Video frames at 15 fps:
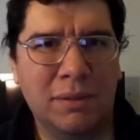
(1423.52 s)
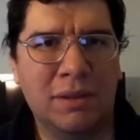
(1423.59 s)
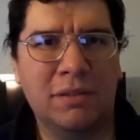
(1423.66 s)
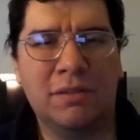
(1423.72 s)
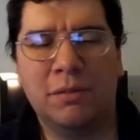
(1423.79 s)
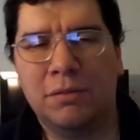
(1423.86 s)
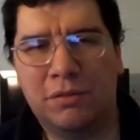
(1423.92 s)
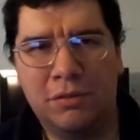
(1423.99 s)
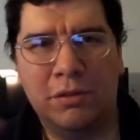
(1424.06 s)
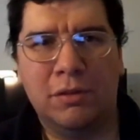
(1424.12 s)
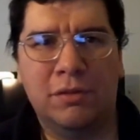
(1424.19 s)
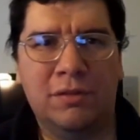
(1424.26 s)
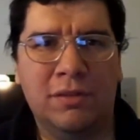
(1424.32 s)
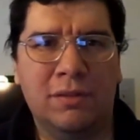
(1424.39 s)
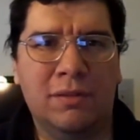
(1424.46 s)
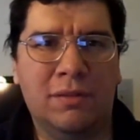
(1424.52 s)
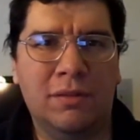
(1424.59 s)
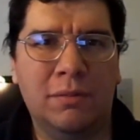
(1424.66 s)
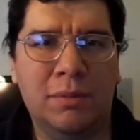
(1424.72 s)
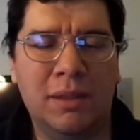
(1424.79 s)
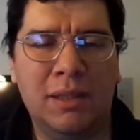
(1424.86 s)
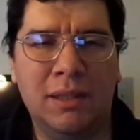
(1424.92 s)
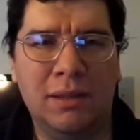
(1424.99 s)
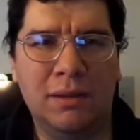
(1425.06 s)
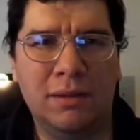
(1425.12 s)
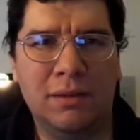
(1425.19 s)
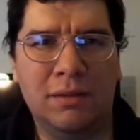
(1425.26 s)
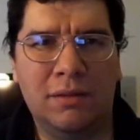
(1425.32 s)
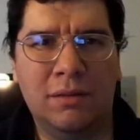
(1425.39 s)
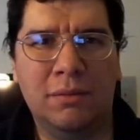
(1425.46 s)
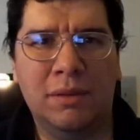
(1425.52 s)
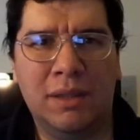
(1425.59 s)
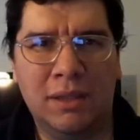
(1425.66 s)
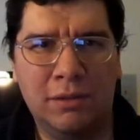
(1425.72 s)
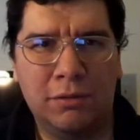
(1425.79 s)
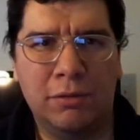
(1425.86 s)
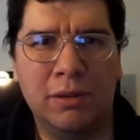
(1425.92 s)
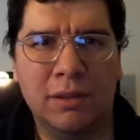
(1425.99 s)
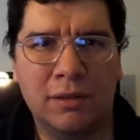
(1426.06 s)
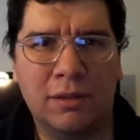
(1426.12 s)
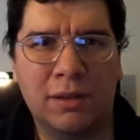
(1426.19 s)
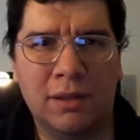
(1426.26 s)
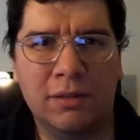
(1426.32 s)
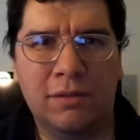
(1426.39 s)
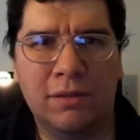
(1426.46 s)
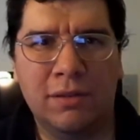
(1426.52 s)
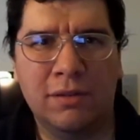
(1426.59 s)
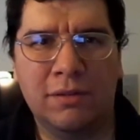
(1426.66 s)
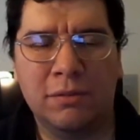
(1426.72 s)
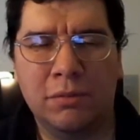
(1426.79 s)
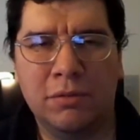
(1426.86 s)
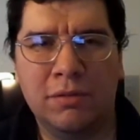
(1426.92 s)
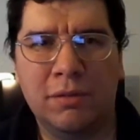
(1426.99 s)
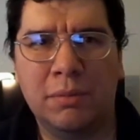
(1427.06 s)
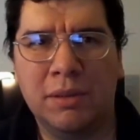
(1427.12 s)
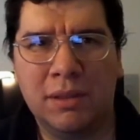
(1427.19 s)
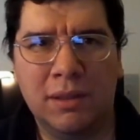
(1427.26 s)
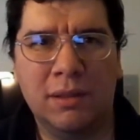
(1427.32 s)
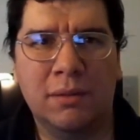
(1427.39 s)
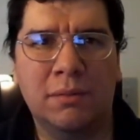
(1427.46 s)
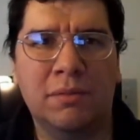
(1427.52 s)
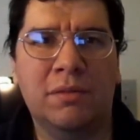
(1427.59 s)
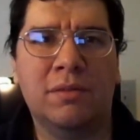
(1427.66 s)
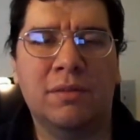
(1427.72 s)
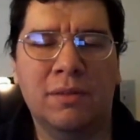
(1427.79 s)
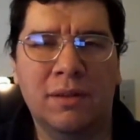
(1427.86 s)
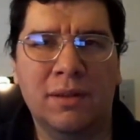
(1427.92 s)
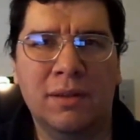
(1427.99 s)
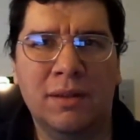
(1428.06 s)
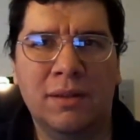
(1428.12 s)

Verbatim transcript: because she was chosen to be to be entering a contest where she becomes